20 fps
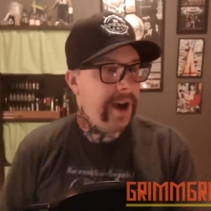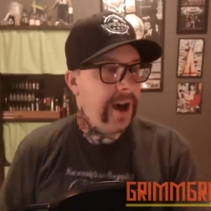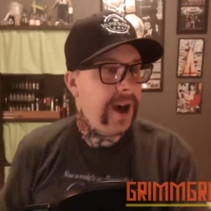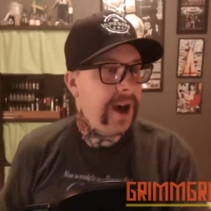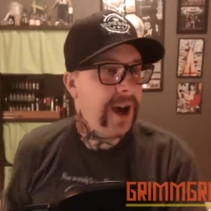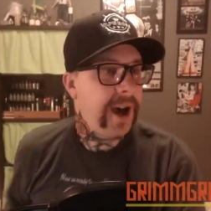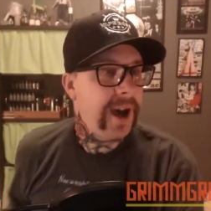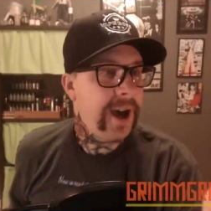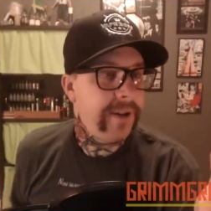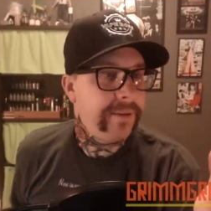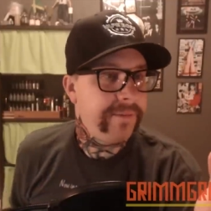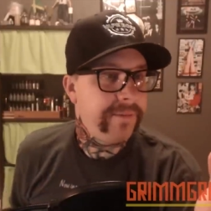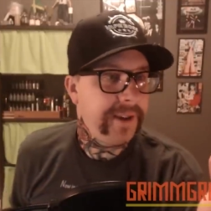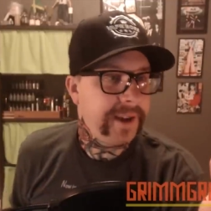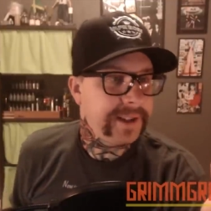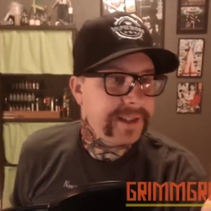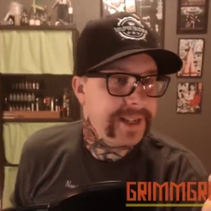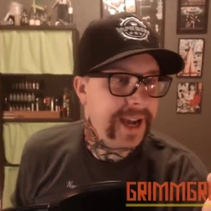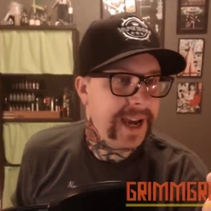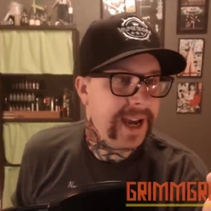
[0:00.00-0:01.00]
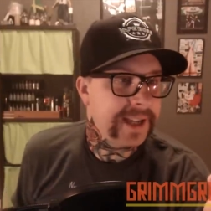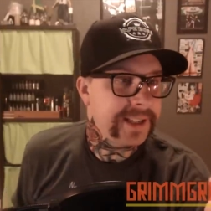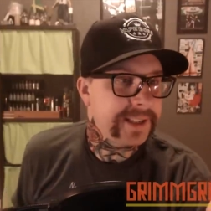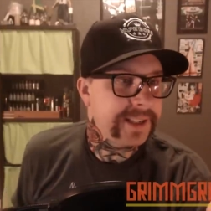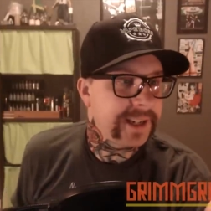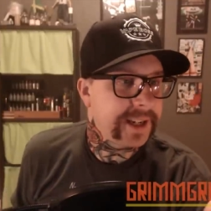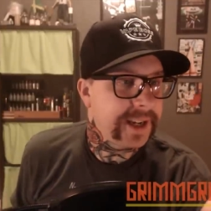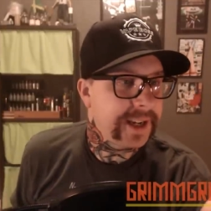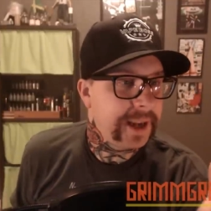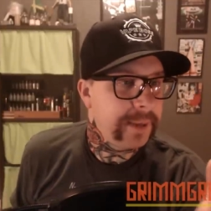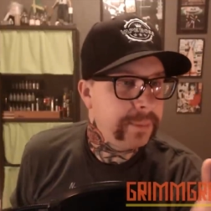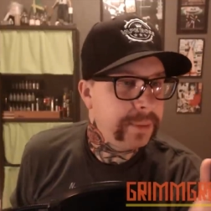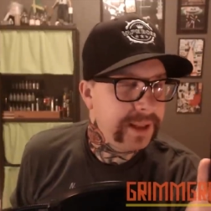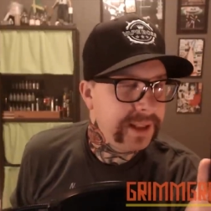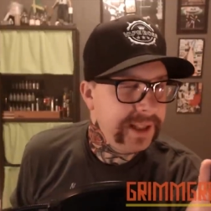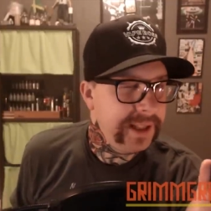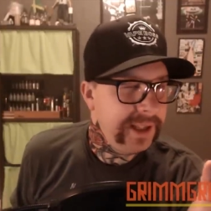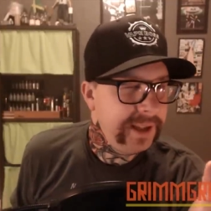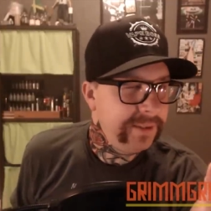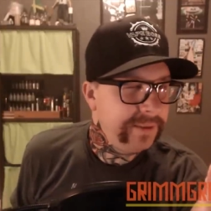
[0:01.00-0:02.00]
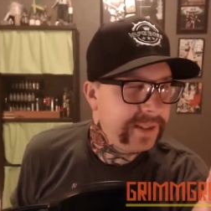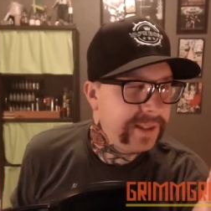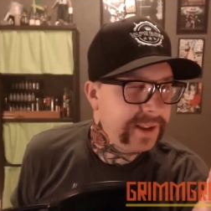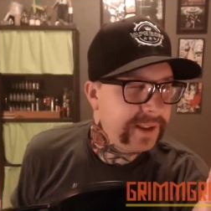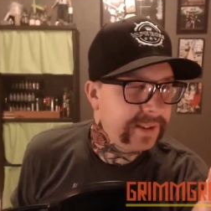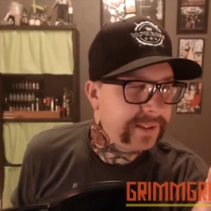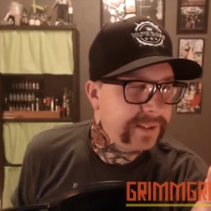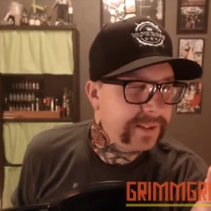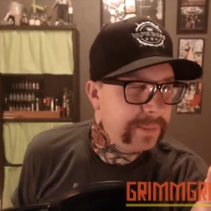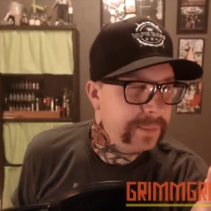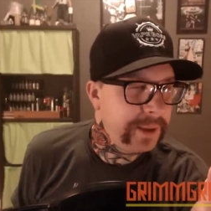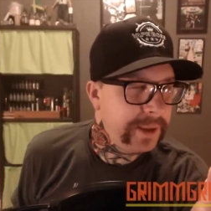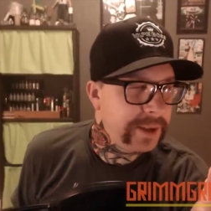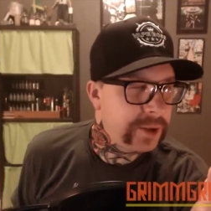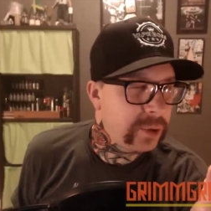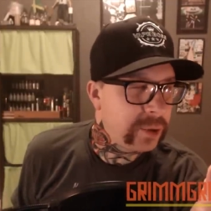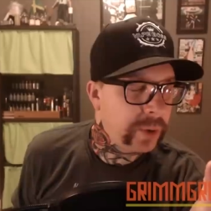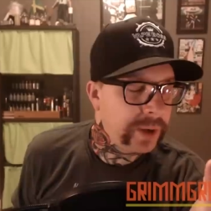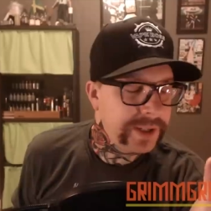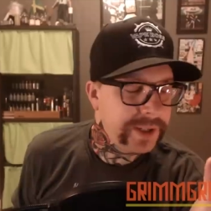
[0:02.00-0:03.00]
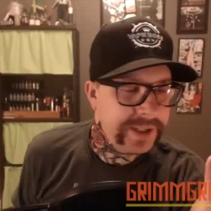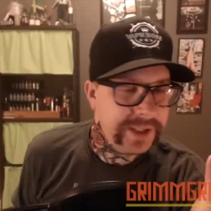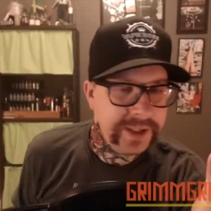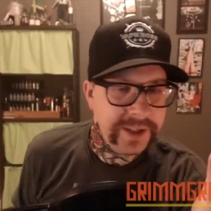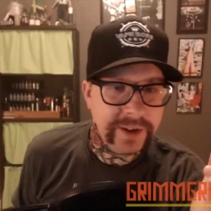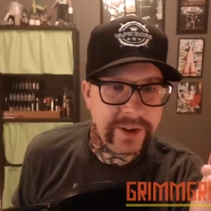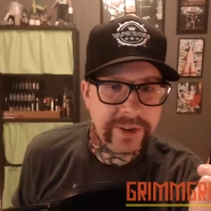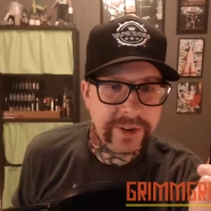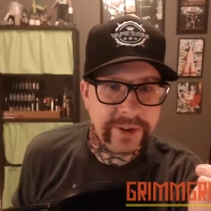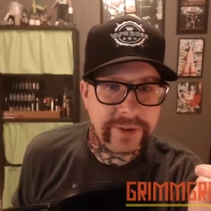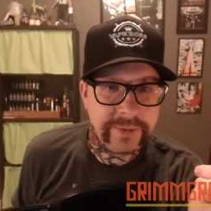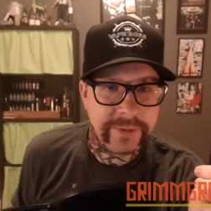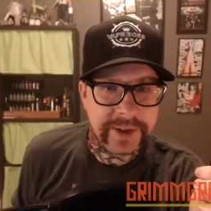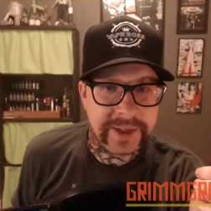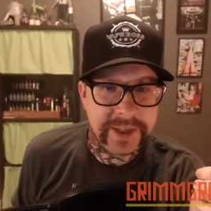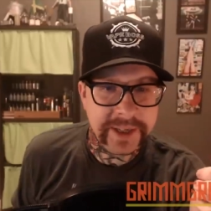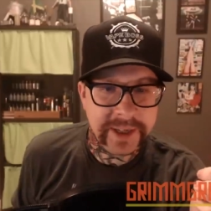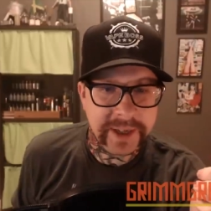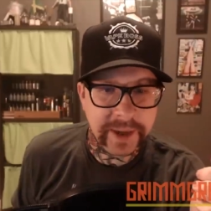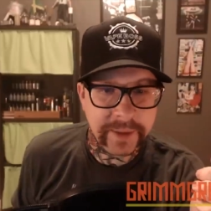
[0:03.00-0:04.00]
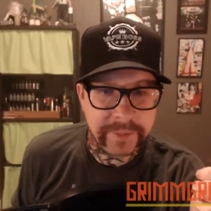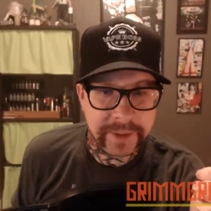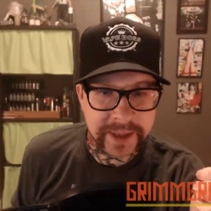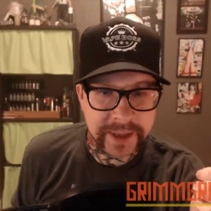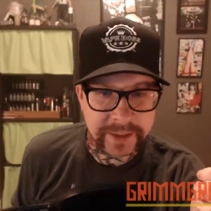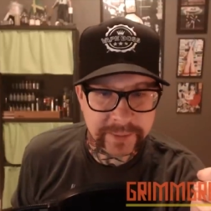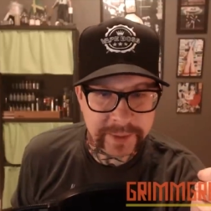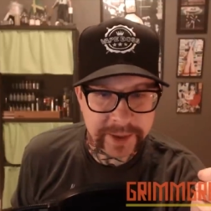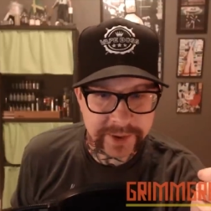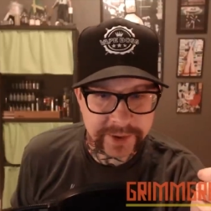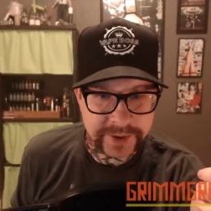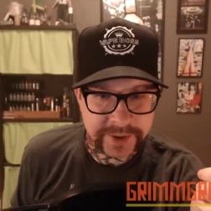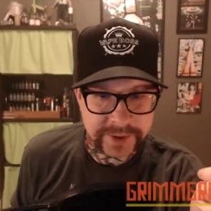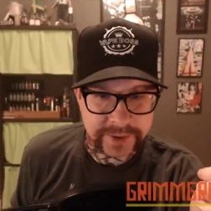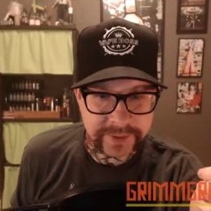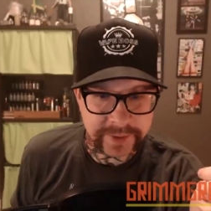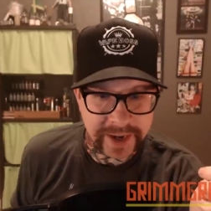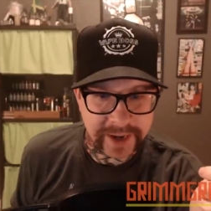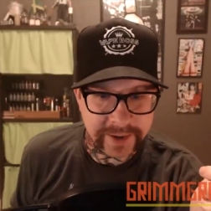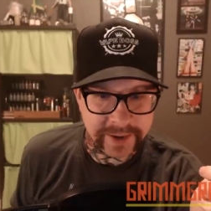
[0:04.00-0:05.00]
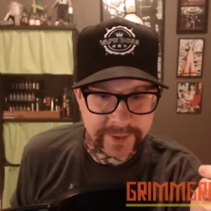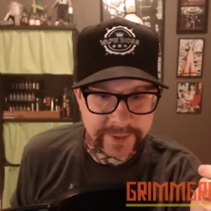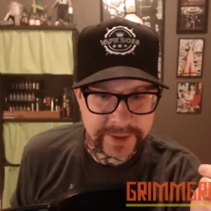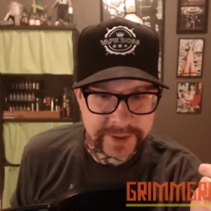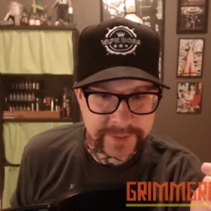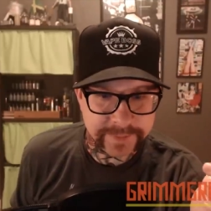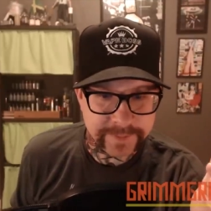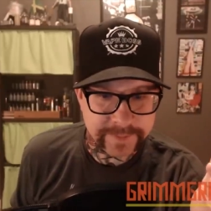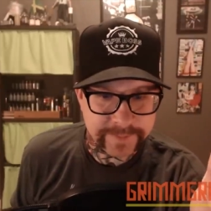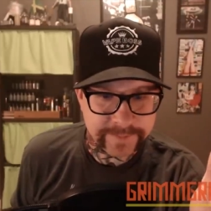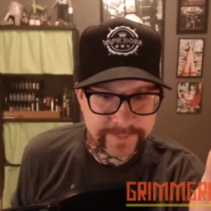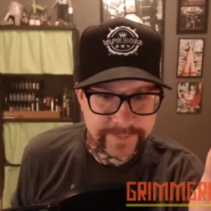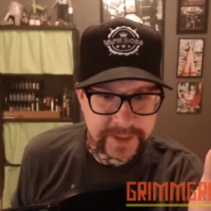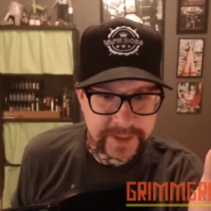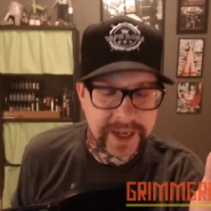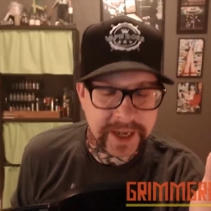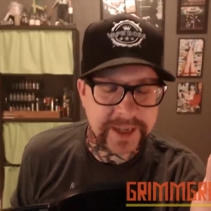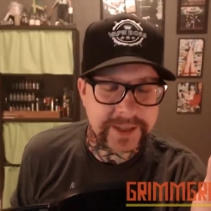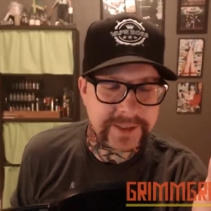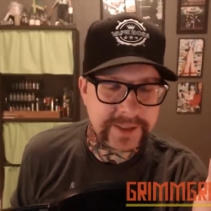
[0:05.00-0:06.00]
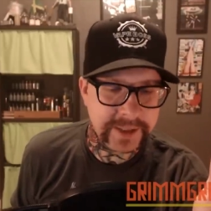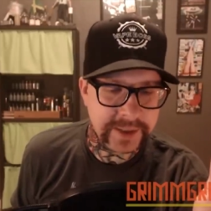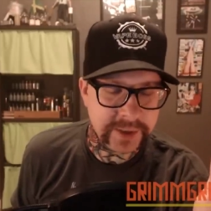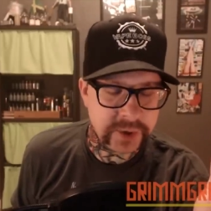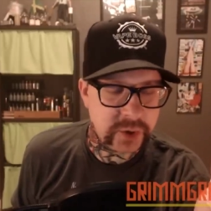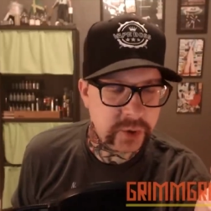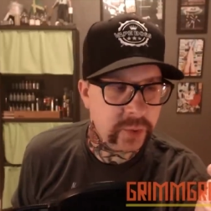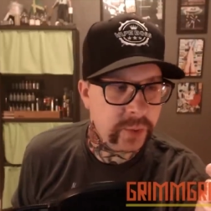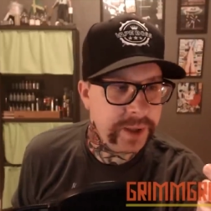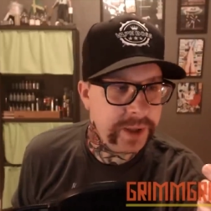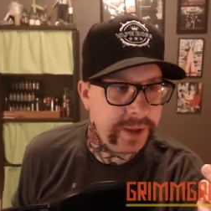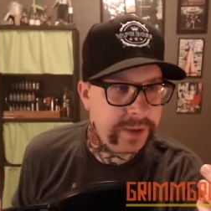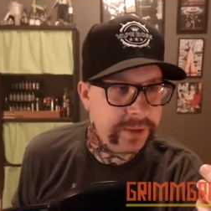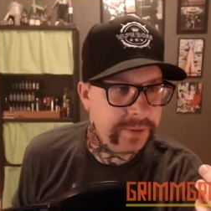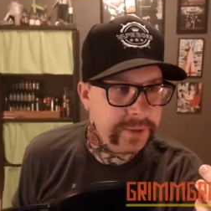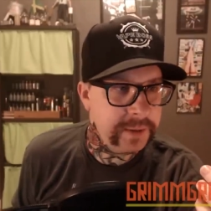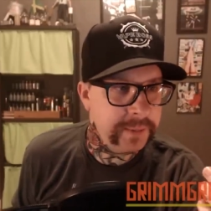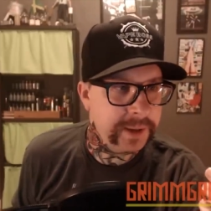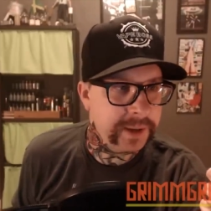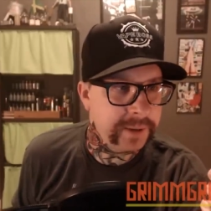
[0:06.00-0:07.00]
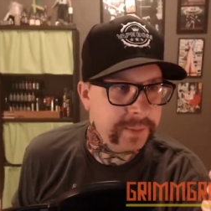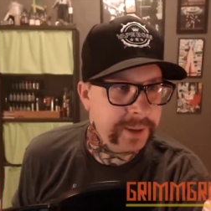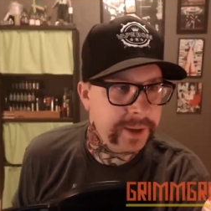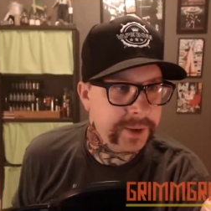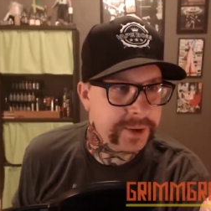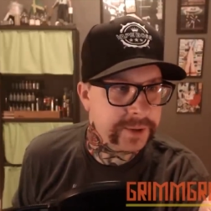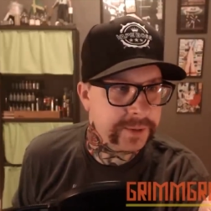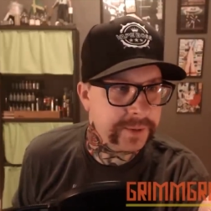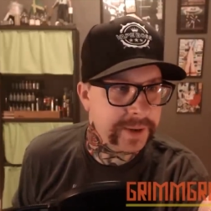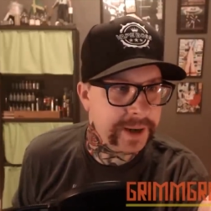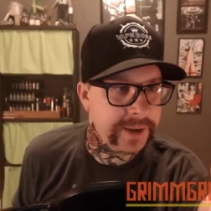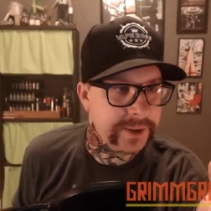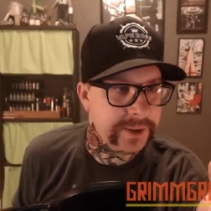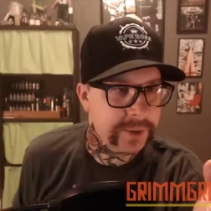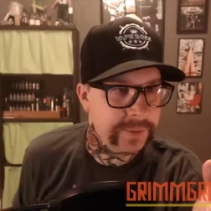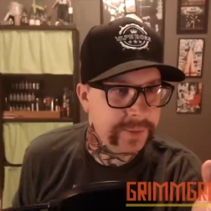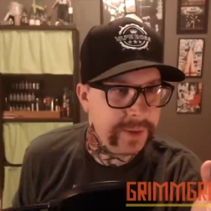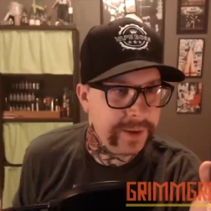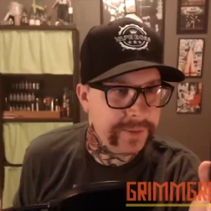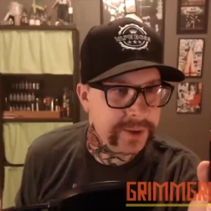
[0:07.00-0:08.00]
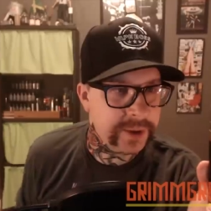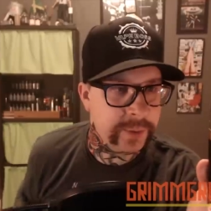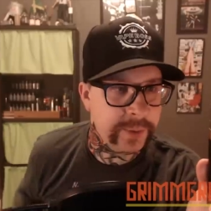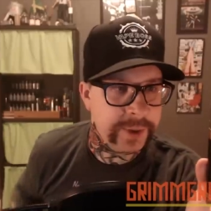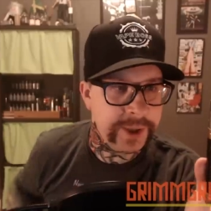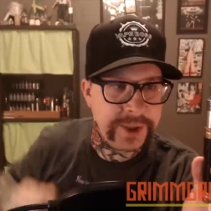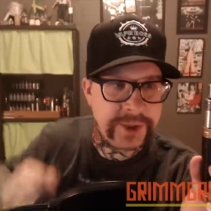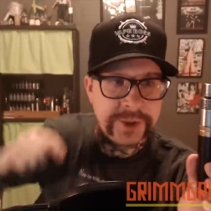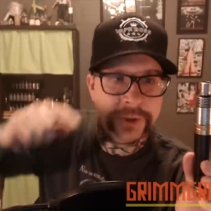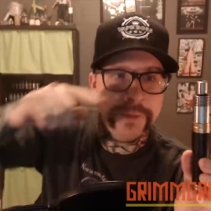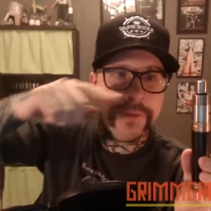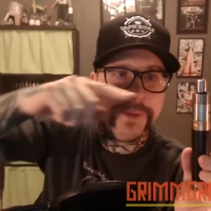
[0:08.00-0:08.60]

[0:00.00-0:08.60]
uh, fantastic, and I believe this to be 23 millimeters around. Yes, it is 23 millimeters around. So if you have a 22